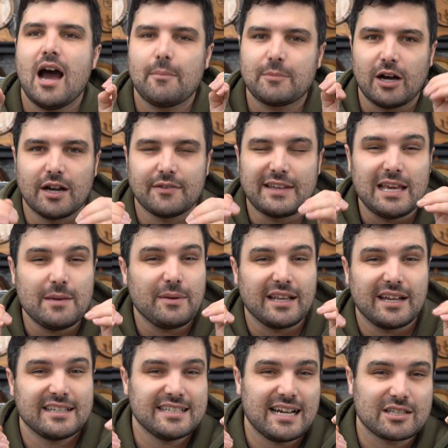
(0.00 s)
I'm kind of keeping
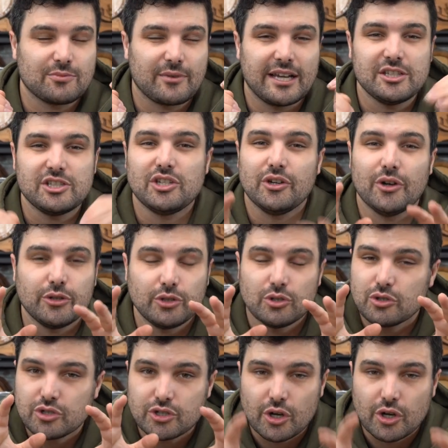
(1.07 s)
an exact ratio. You